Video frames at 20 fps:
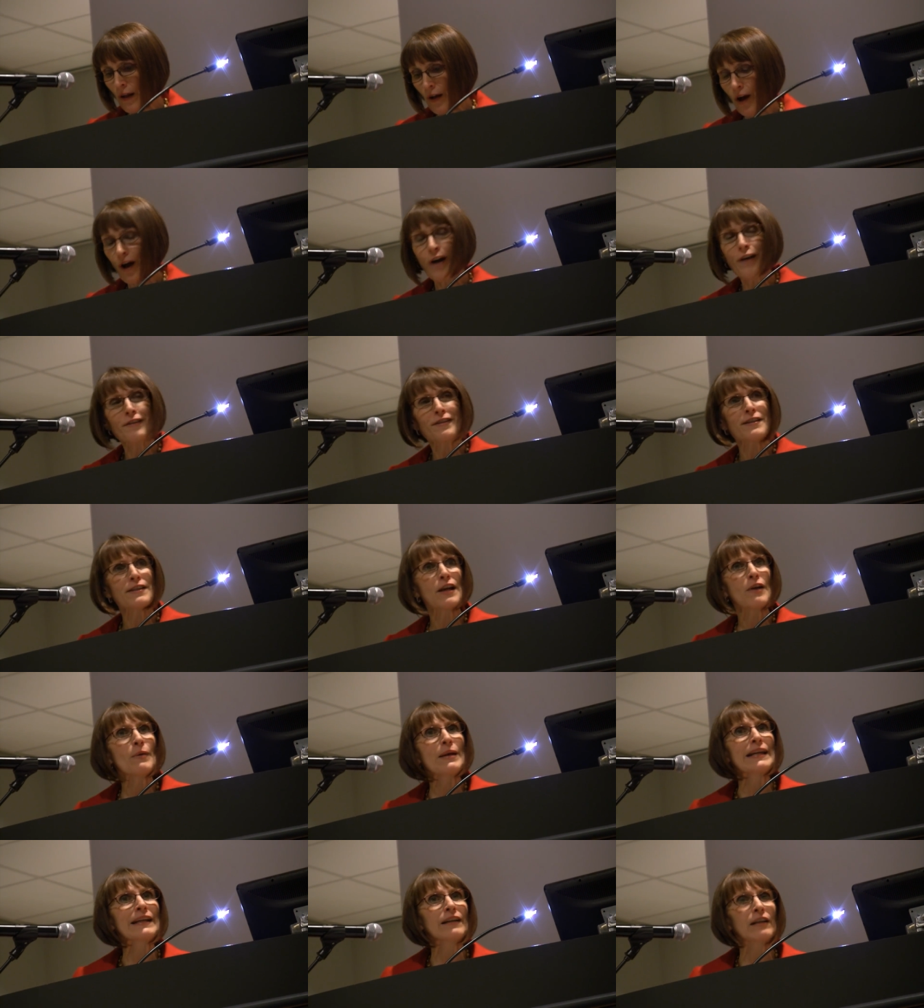also
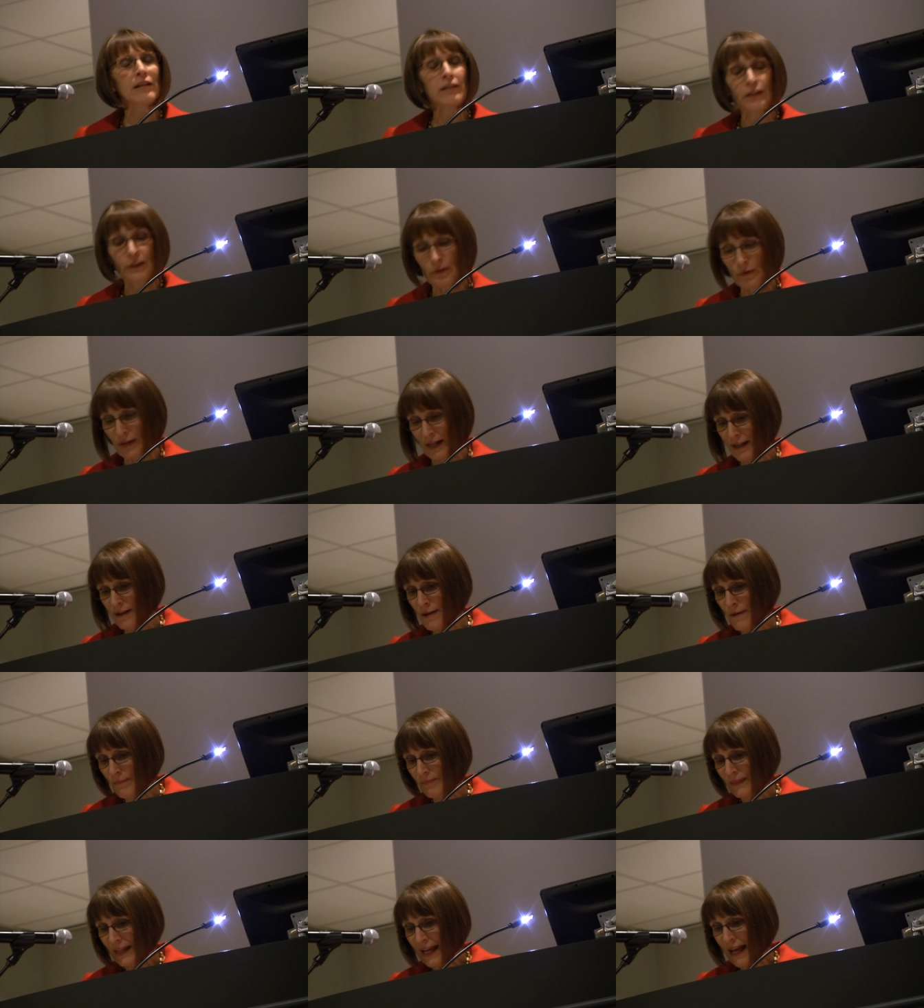
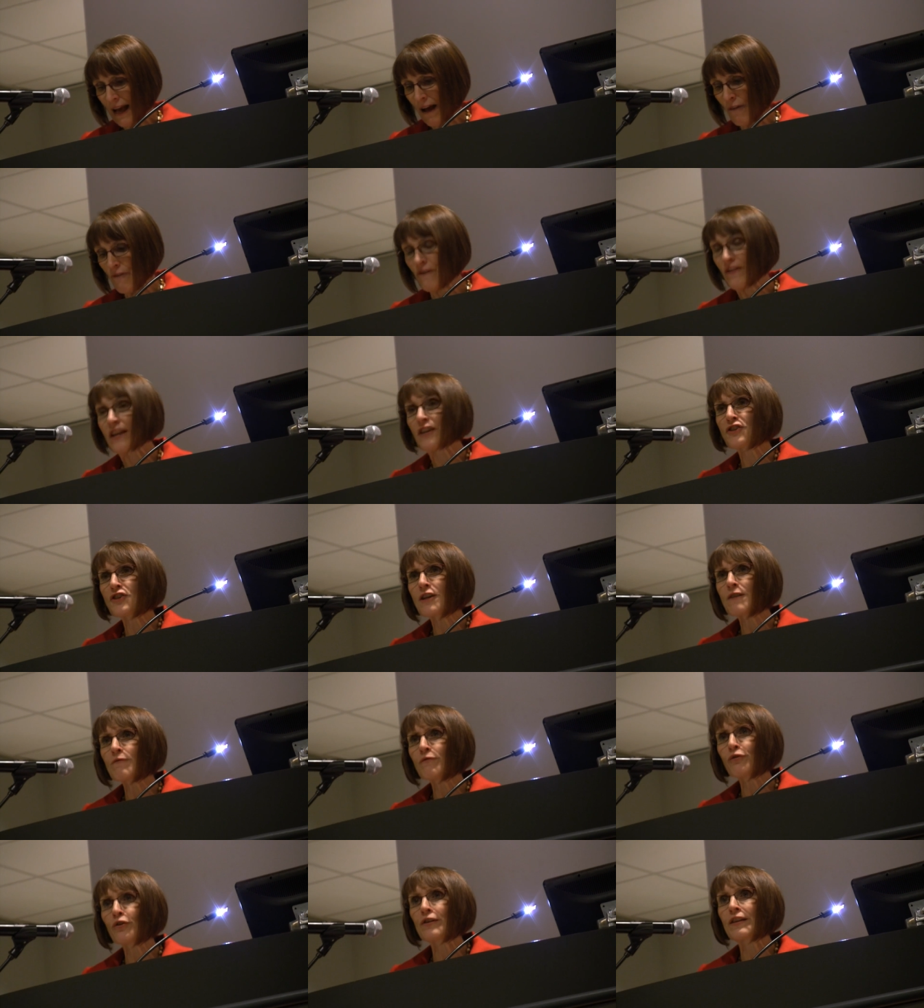included a
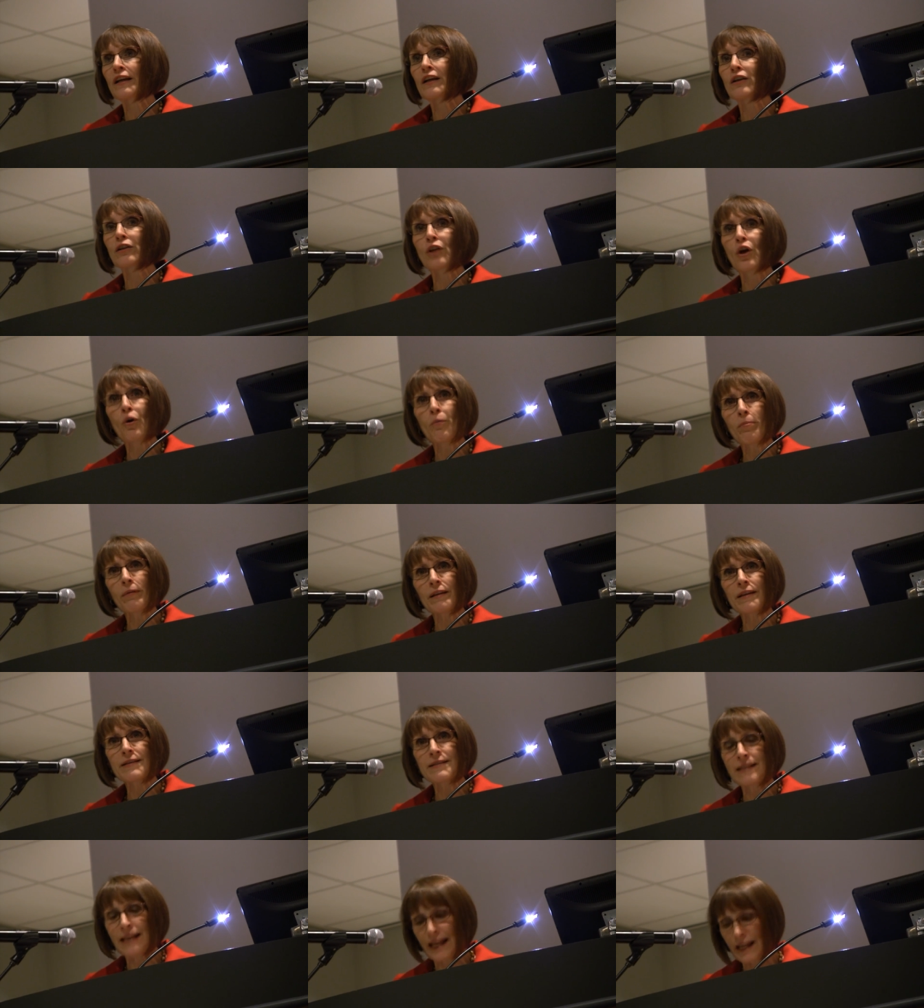vision for the
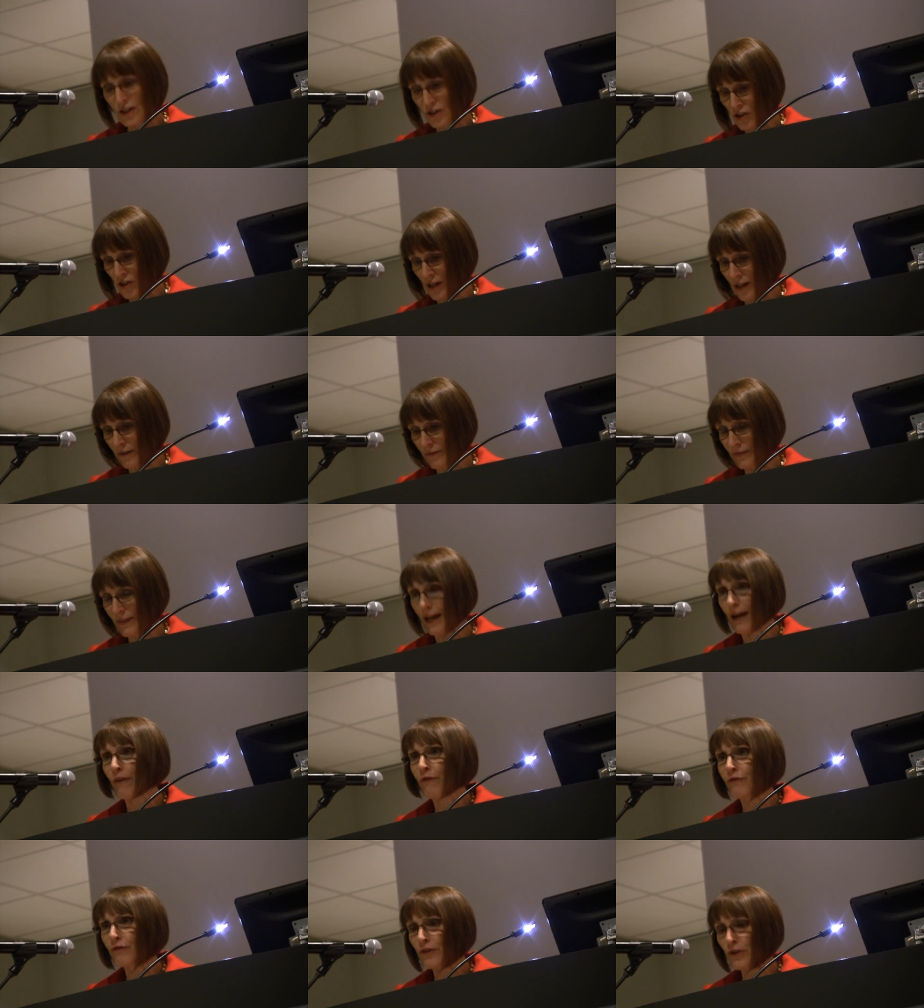globalization
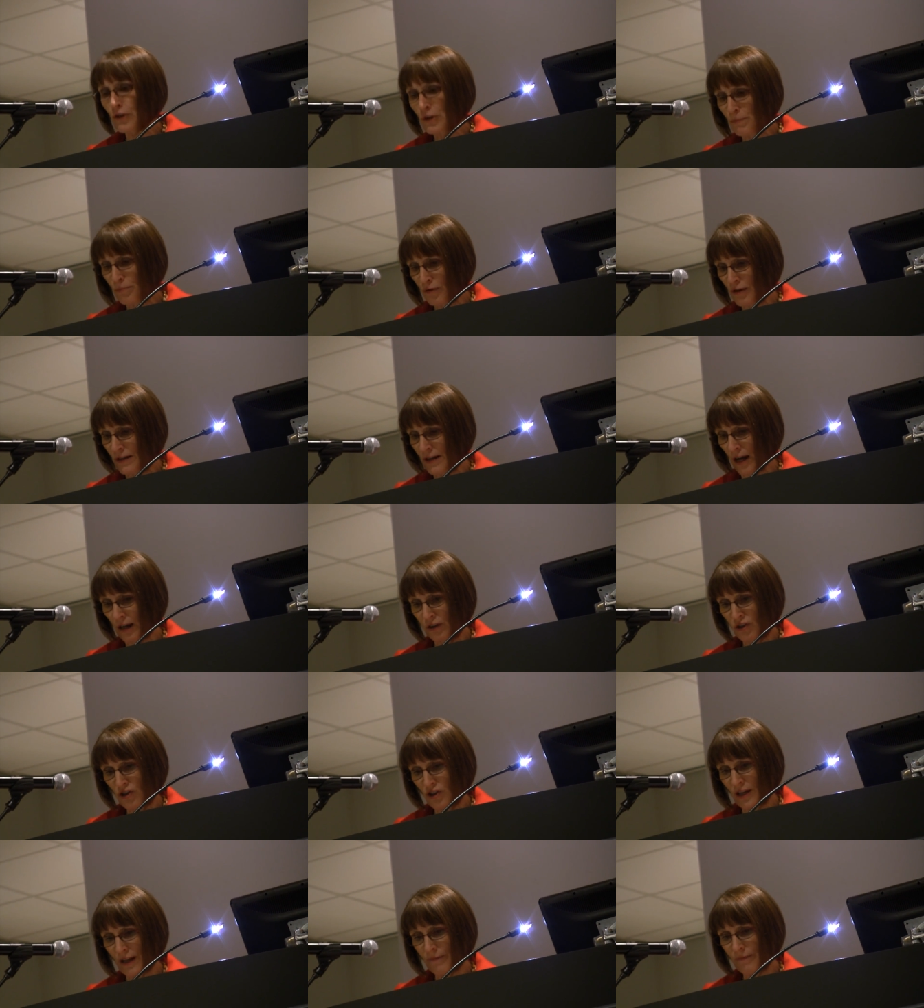of food
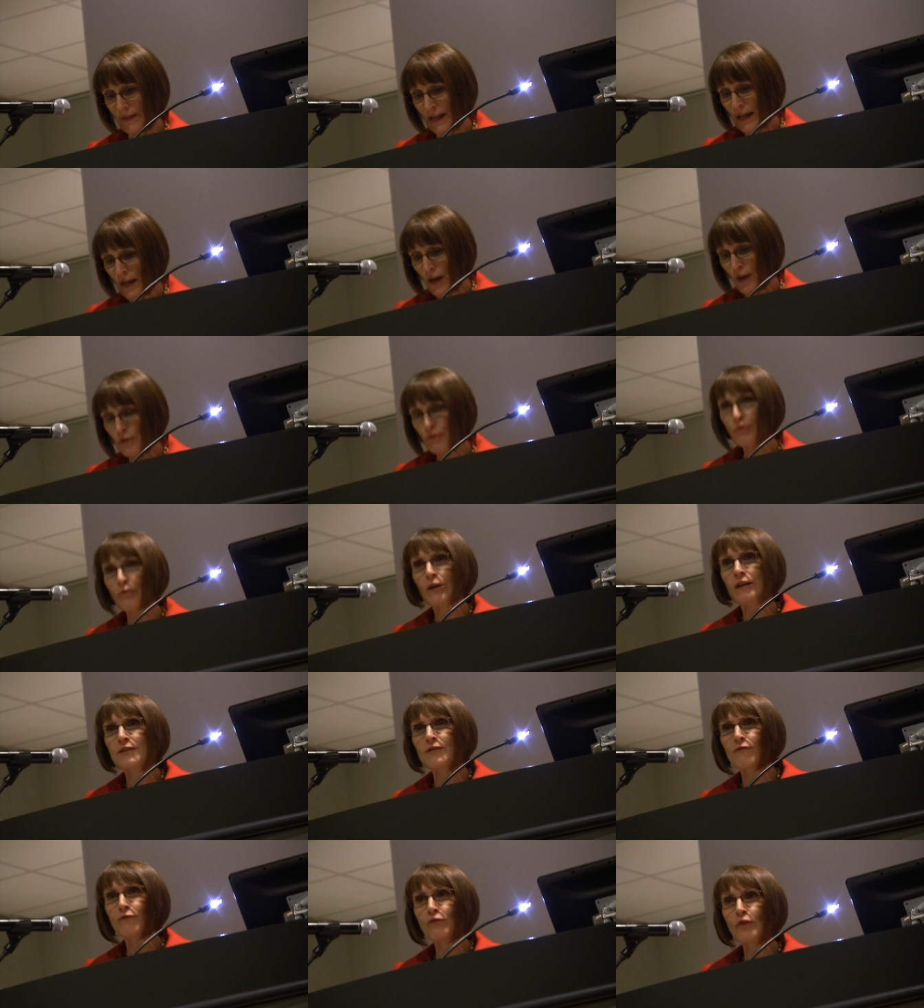production
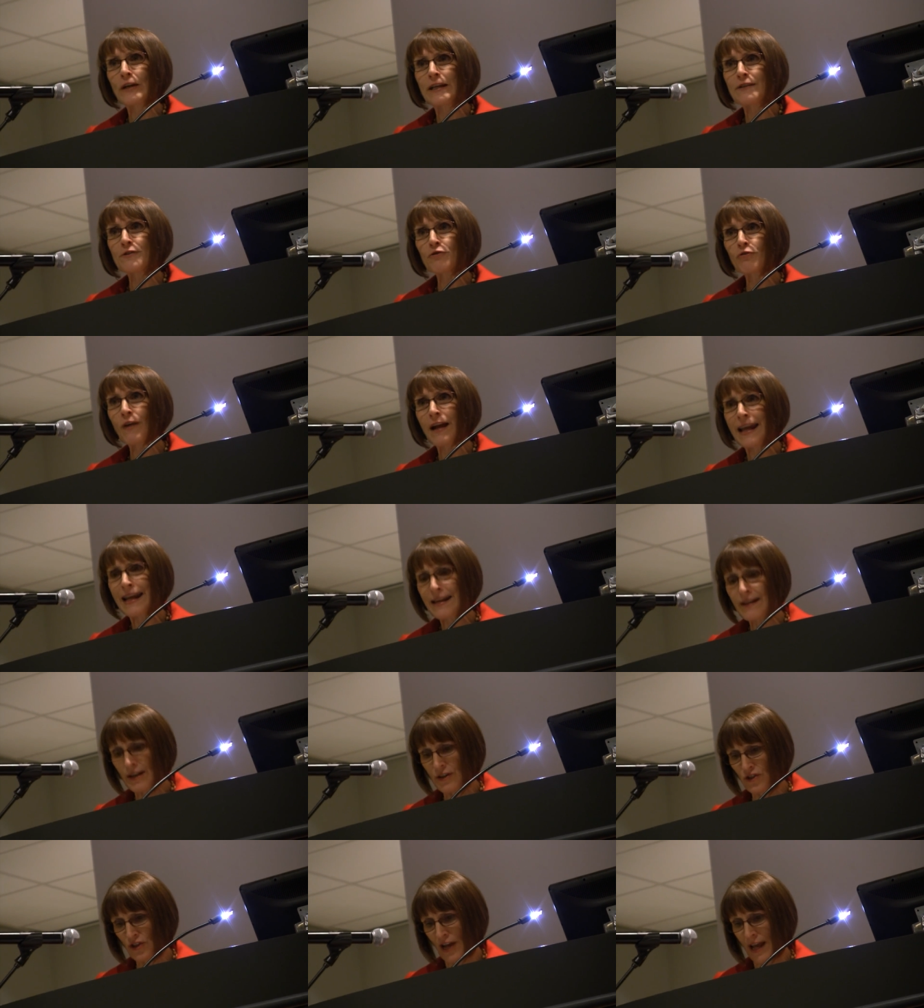through a free trade
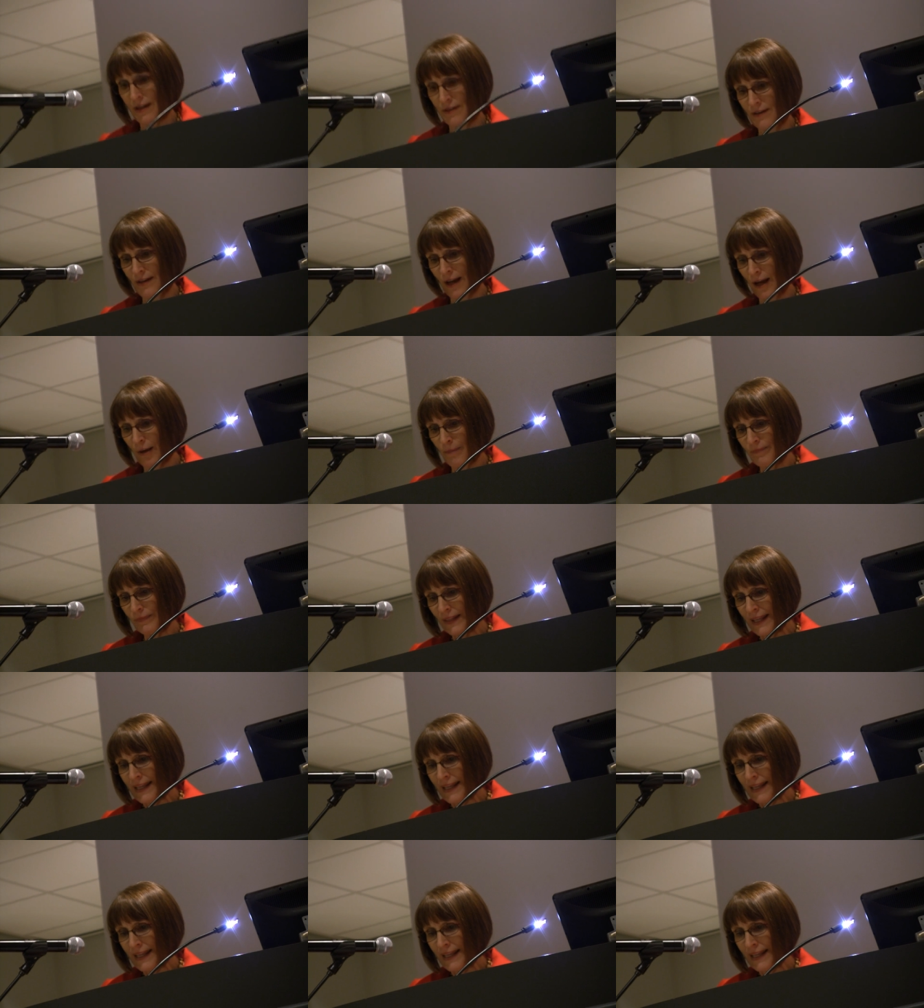agenda.